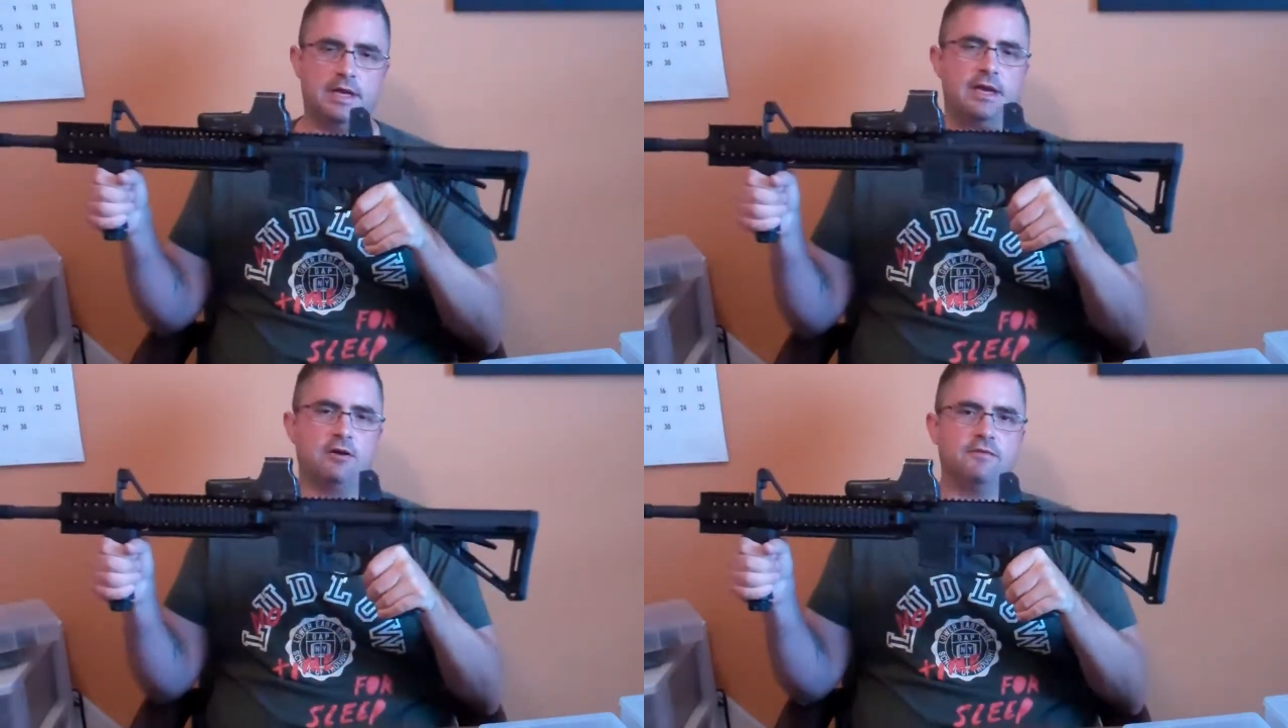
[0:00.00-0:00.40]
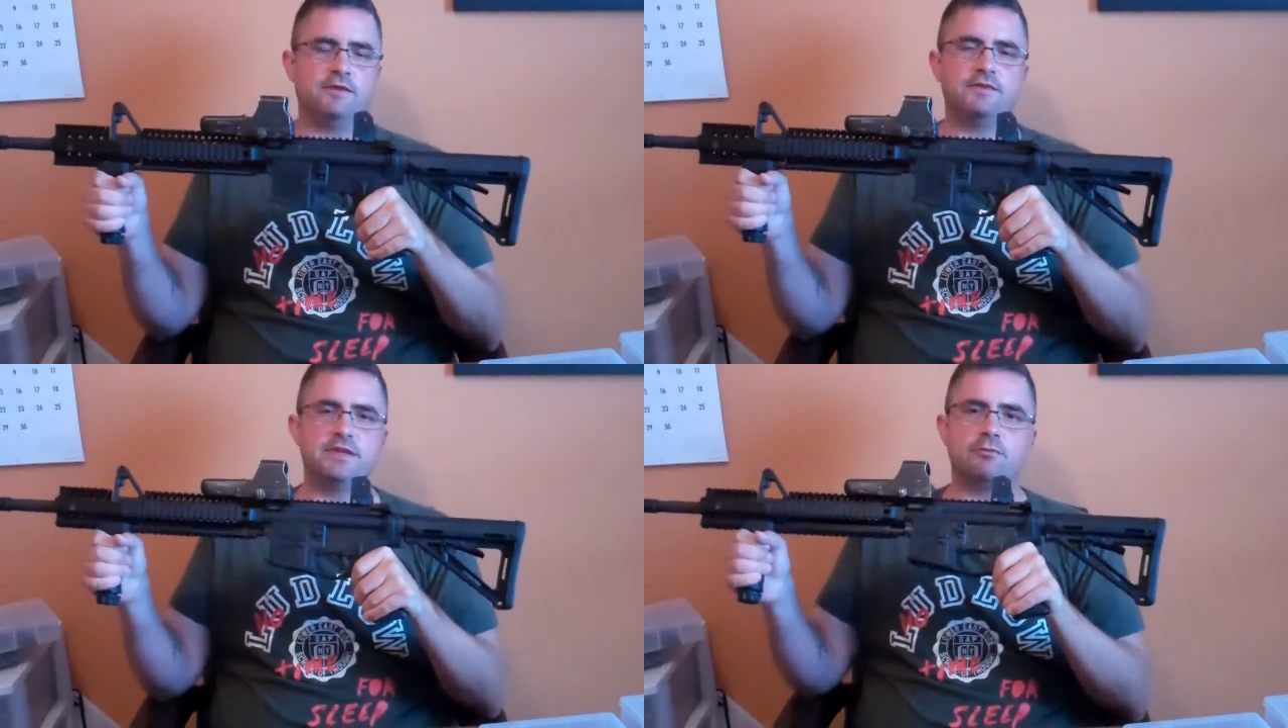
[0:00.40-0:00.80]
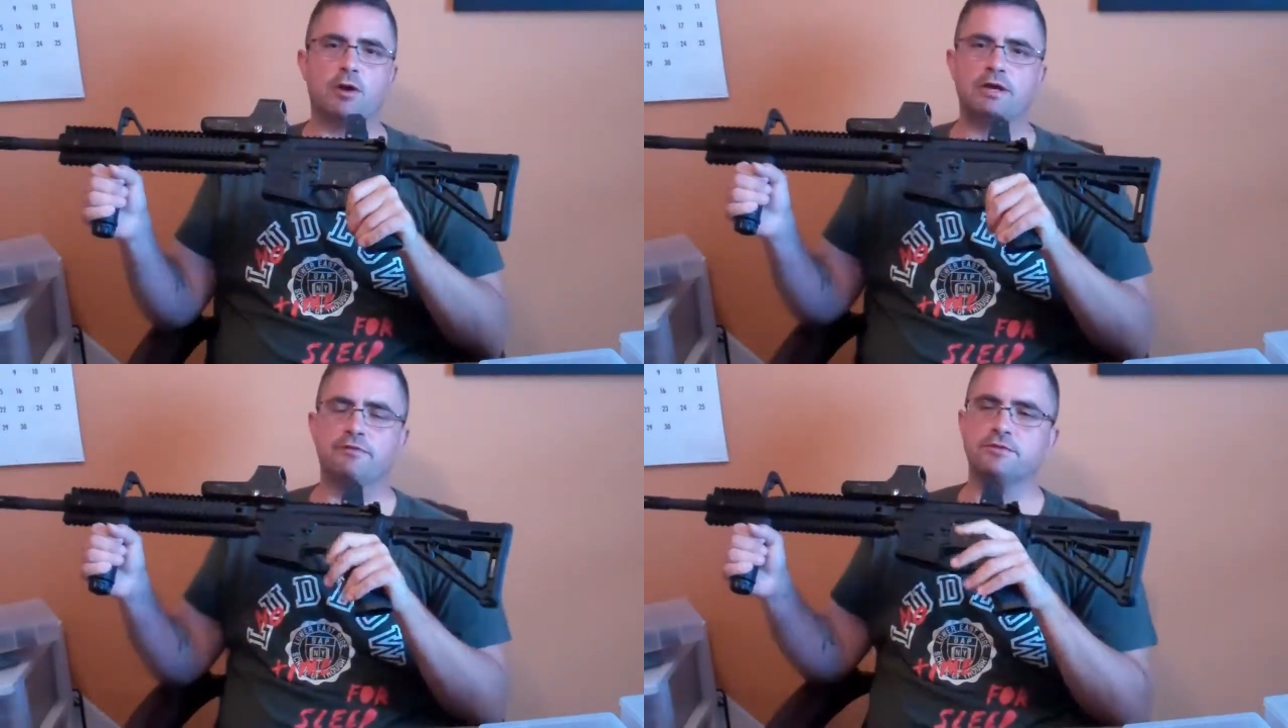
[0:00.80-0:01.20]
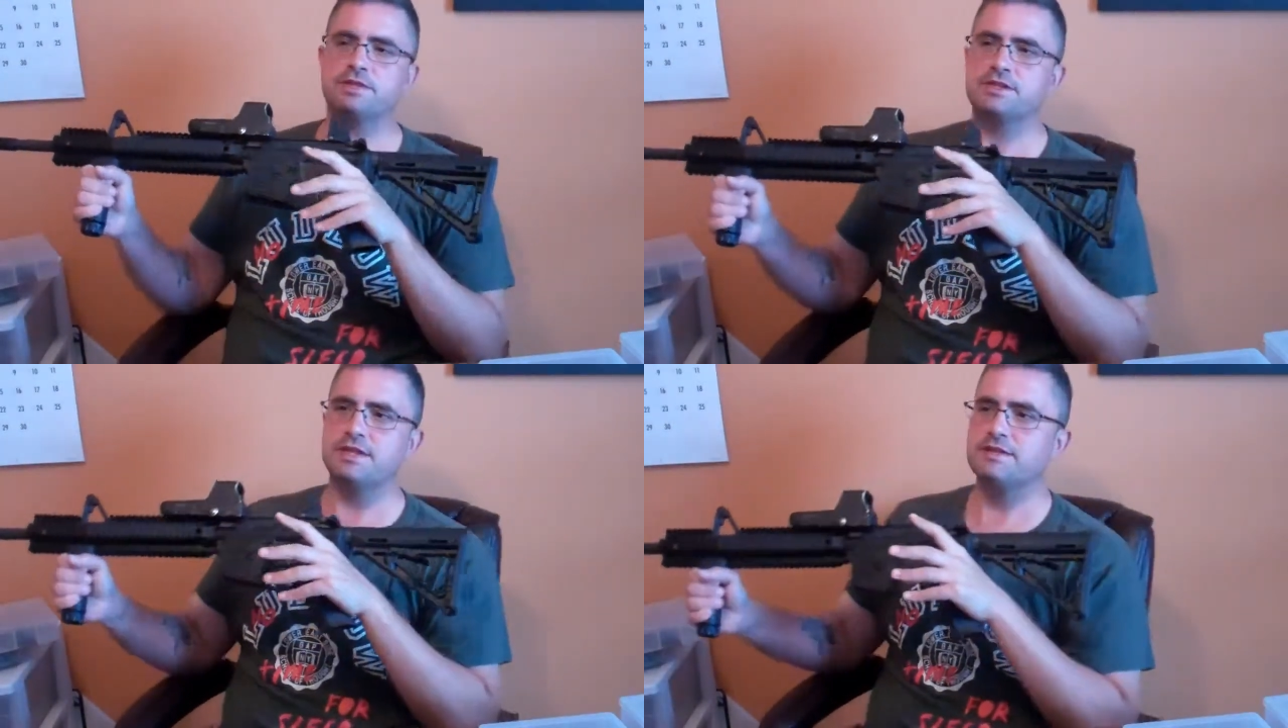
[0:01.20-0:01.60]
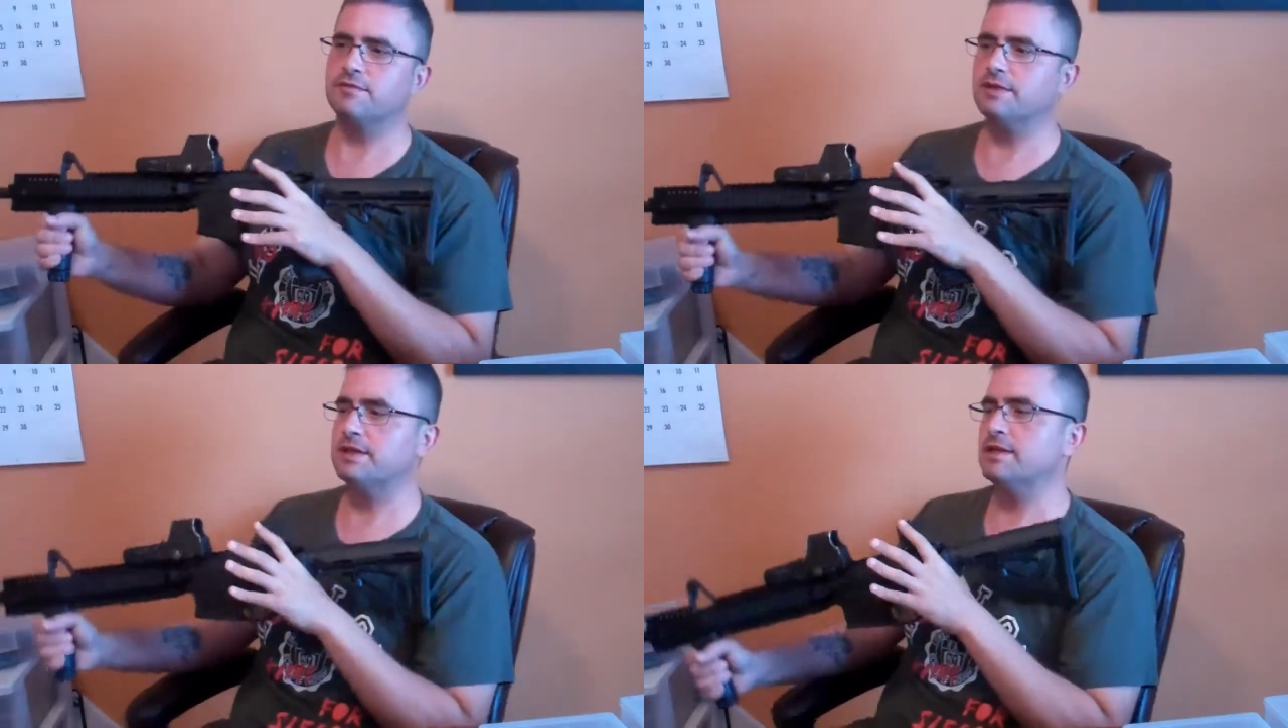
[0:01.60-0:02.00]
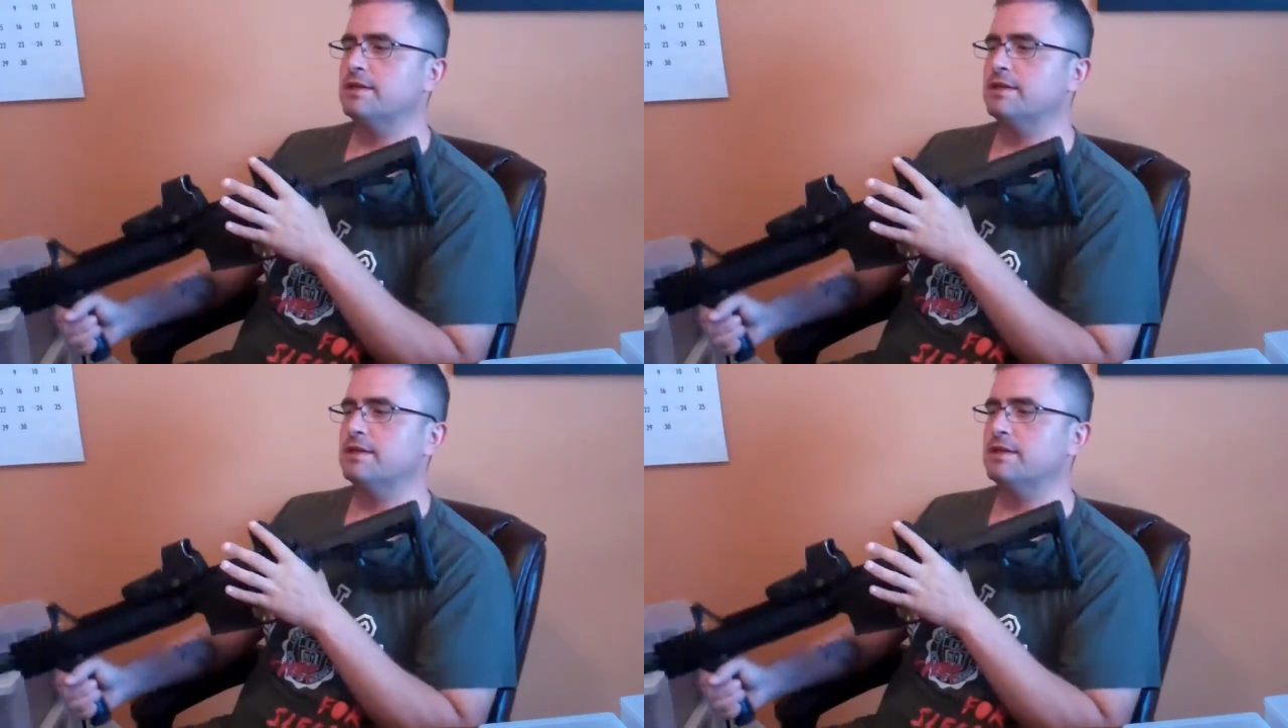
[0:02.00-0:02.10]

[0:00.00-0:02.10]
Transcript: AR-15 rifle successfully.